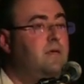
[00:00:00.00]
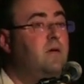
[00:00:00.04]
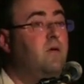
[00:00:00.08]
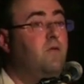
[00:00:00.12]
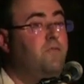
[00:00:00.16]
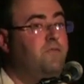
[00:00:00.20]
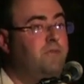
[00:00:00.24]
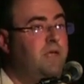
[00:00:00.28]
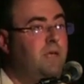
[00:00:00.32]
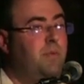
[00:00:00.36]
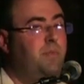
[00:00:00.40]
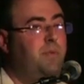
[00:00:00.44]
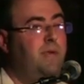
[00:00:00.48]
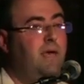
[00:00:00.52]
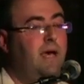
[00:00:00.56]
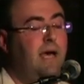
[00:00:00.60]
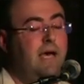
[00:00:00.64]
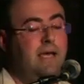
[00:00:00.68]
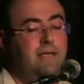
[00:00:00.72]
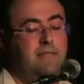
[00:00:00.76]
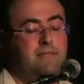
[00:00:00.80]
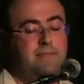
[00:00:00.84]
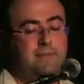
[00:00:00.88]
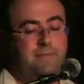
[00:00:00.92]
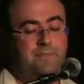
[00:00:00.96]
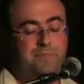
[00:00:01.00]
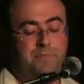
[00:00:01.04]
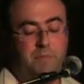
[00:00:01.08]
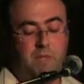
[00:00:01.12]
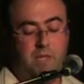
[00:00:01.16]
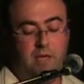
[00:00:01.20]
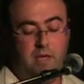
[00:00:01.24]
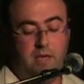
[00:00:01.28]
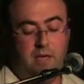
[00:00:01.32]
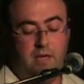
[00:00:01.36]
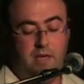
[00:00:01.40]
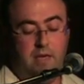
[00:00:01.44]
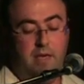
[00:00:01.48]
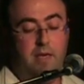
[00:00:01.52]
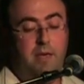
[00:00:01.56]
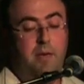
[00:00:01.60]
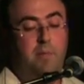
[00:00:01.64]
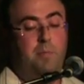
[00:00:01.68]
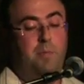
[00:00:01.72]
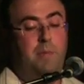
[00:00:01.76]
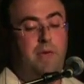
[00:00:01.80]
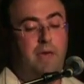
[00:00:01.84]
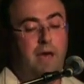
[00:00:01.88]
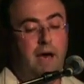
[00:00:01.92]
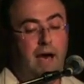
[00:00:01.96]
of the APIs.
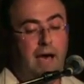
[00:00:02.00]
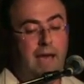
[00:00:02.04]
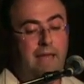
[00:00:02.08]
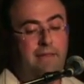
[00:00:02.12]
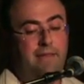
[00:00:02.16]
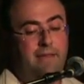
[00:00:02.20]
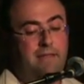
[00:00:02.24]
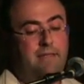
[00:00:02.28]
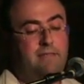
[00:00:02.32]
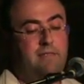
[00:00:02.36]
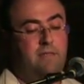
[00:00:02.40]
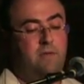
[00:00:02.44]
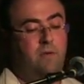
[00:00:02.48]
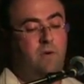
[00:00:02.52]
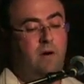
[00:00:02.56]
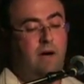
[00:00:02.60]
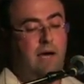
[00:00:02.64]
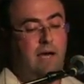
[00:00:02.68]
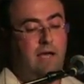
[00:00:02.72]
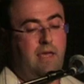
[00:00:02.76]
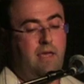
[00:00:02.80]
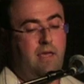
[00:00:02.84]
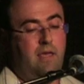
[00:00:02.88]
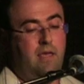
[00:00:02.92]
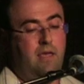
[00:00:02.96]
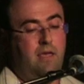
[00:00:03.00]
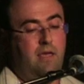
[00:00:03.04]
Behind this UI